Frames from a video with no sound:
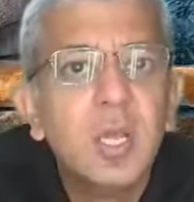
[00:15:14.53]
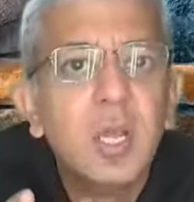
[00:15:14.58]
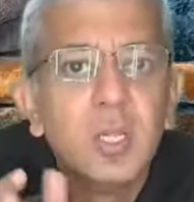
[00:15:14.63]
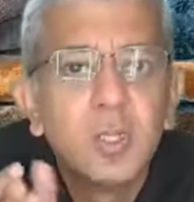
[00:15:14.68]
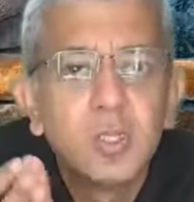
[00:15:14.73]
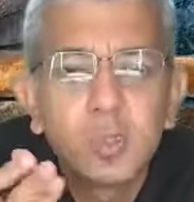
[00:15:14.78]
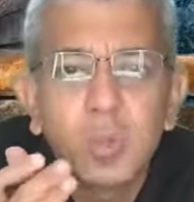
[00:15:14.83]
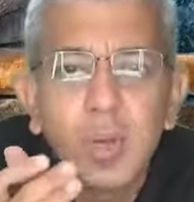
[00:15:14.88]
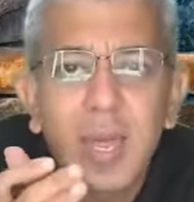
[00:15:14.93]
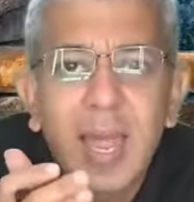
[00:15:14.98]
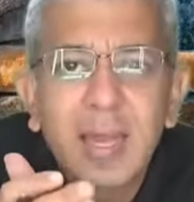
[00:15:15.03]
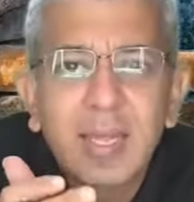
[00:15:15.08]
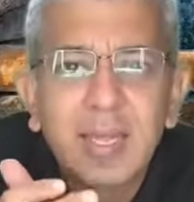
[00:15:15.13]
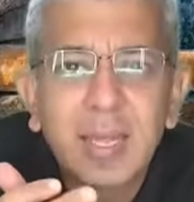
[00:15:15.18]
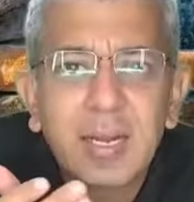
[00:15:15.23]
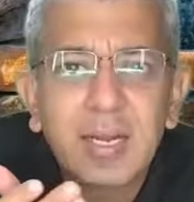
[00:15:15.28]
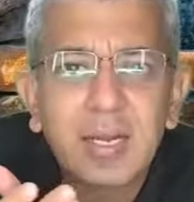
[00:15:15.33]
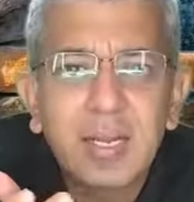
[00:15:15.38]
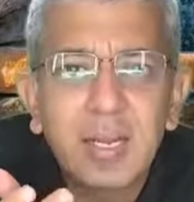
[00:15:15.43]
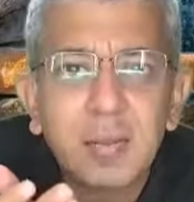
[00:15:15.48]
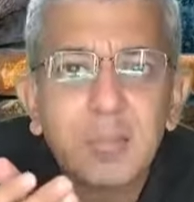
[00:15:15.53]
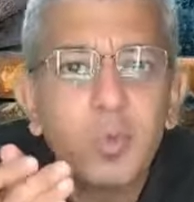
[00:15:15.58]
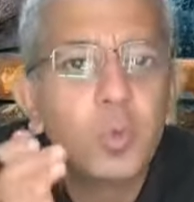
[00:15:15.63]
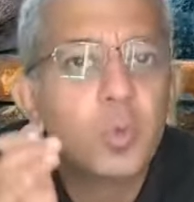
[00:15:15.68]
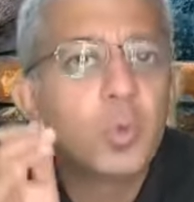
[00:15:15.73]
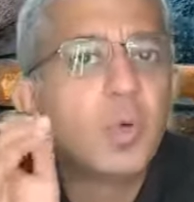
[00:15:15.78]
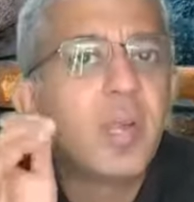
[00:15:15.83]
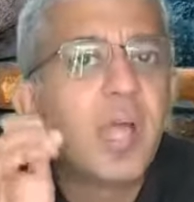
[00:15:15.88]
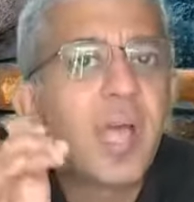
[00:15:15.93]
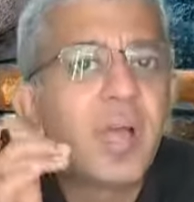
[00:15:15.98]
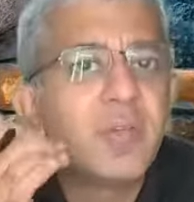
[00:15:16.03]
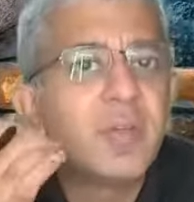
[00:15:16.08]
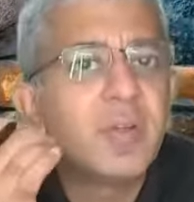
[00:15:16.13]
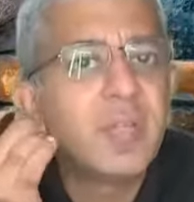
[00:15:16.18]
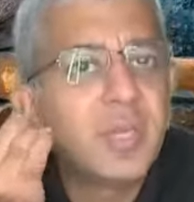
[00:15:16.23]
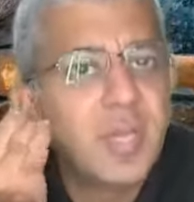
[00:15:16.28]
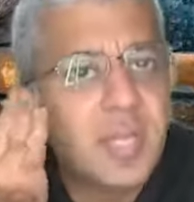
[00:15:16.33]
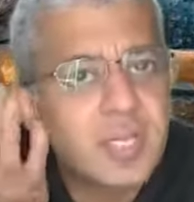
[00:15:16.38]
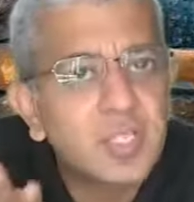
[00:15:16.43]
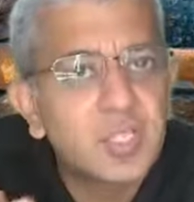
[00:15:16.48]
So at that time, you could have a
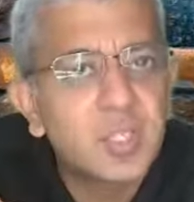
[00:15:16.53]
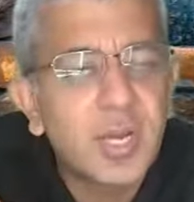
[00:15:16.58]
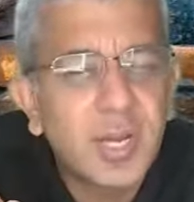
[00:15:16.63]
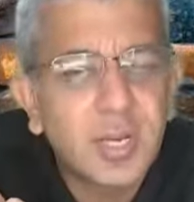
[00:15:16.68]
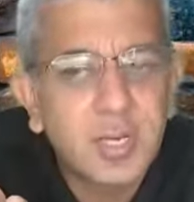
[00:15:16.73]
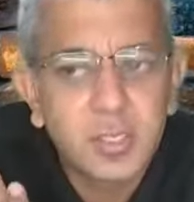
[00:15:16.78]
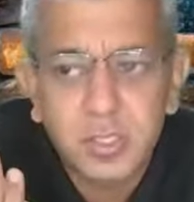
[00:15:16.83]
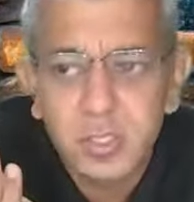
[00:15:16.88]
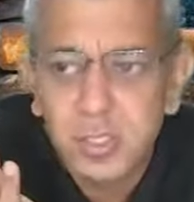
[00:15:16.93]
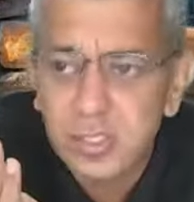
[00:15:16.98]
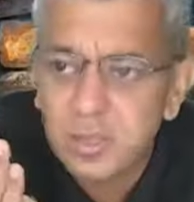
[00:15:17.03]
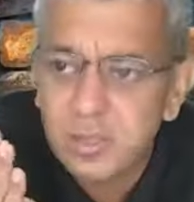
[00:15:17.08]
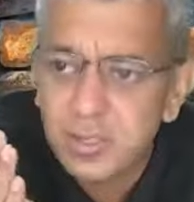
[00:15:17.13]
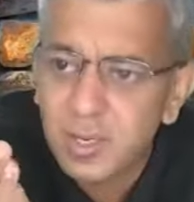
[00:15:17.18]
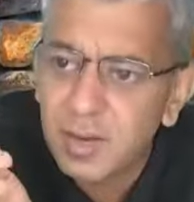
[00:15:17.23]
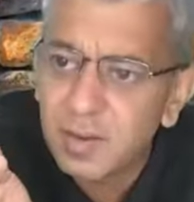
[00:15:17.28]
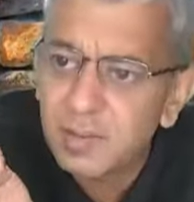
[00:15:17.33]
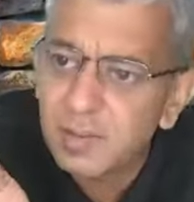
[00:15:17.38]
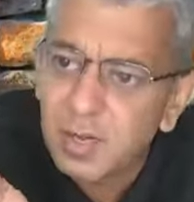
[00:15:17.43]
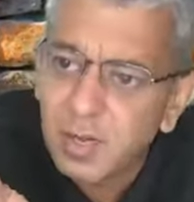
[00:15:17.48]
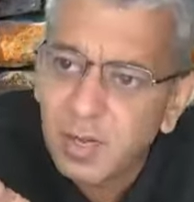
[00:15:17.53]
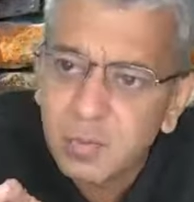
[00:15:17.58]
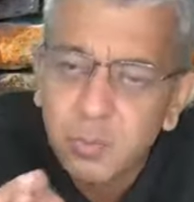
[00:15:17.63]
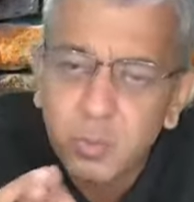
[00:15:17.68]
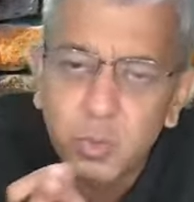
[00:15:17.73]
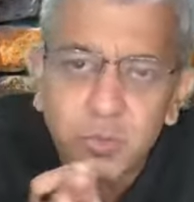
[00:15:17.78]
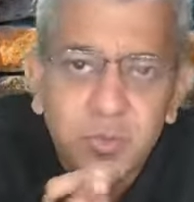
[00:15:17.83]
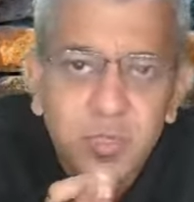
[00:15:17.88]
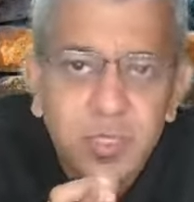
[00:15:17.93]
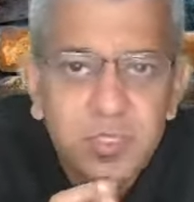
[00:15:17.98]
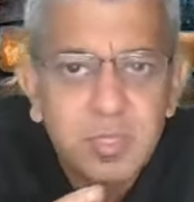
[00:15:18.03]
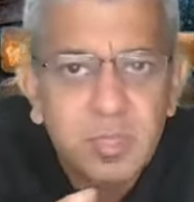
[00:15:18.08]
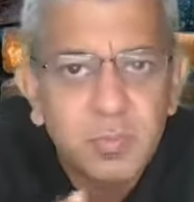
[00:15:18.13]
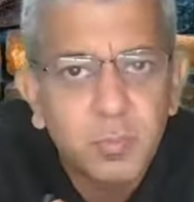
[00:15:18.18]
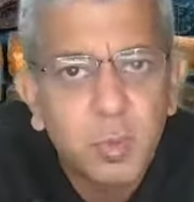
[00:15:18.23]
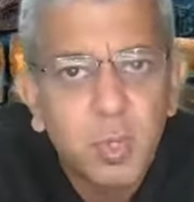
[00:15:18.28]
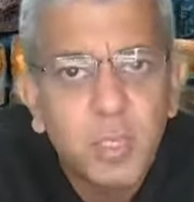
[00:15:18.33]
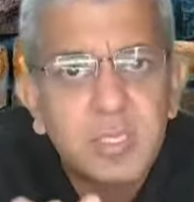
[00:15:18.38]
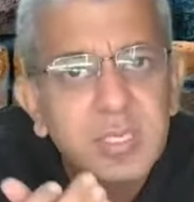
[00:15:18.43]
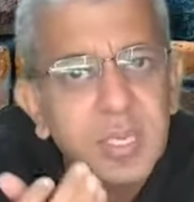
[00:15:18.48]
next strategy. Sir, I will remove these
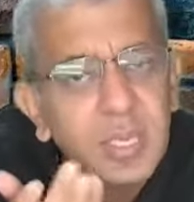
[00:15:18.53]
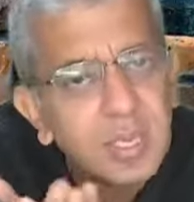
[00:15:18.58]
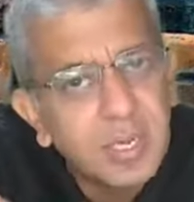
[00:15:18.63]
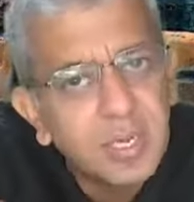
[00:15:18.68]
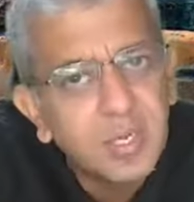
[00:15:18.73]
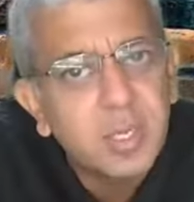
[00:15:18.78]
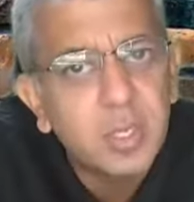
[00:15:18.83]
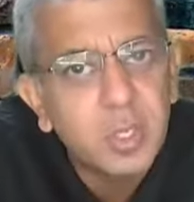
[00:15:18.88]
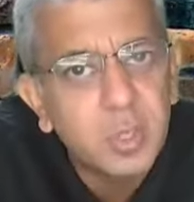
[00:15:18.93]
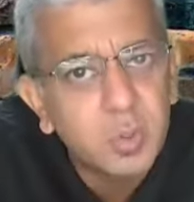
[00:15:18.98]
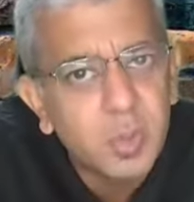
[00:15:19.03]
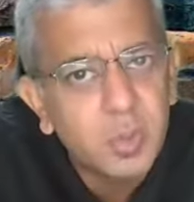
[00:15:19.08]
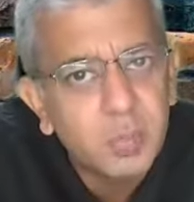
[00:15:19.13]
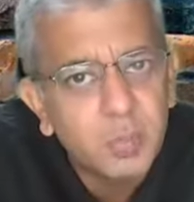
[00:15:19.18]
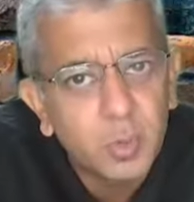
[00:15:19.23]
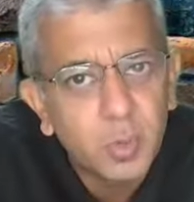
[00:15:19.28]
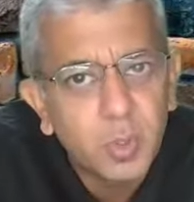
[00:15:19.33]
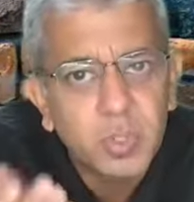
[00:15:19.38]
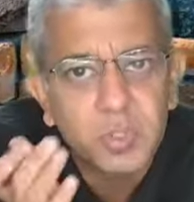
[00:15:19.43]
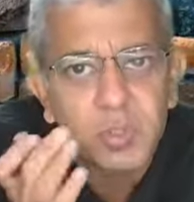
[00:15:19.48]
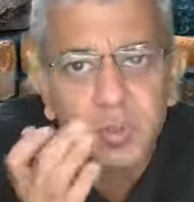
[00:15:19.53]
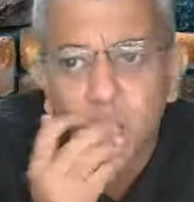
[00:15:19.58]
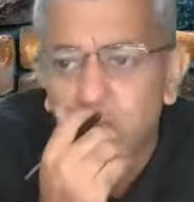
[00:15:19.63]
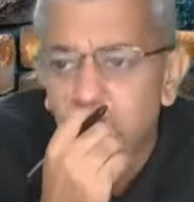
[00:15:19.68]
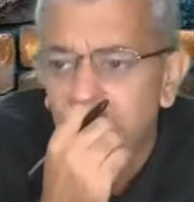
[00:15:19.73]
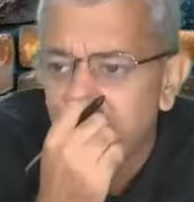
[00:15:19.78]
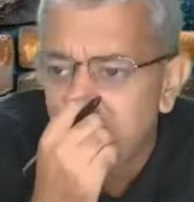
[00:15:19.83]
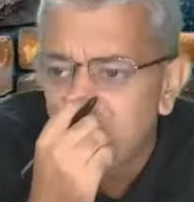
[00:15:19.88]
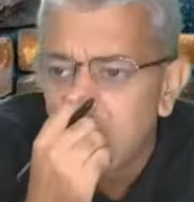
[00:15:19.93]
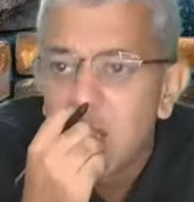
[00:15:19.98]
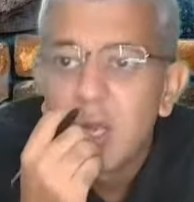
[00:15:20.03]
employees. I'll get the new employees. Okay.